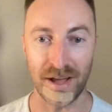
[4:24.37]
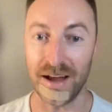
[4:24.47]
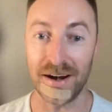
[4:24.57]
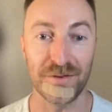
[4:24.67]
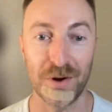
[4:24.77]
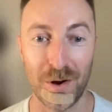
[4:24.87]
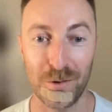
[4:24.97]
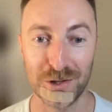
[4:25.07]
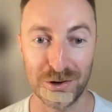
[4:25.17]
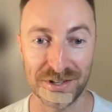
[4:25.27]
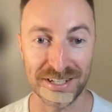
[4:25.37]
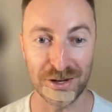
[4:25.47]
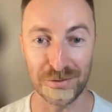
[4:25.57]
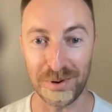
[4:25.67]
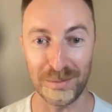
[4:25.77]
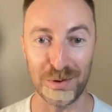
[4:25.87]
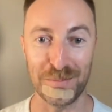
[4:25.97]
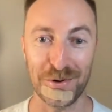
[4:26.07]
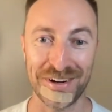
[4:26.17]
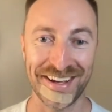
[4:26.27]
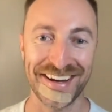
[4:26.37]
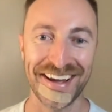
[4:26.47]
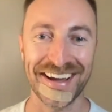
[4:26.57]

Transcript: I don't even know how old you are, Stine. You probably weren't born yet.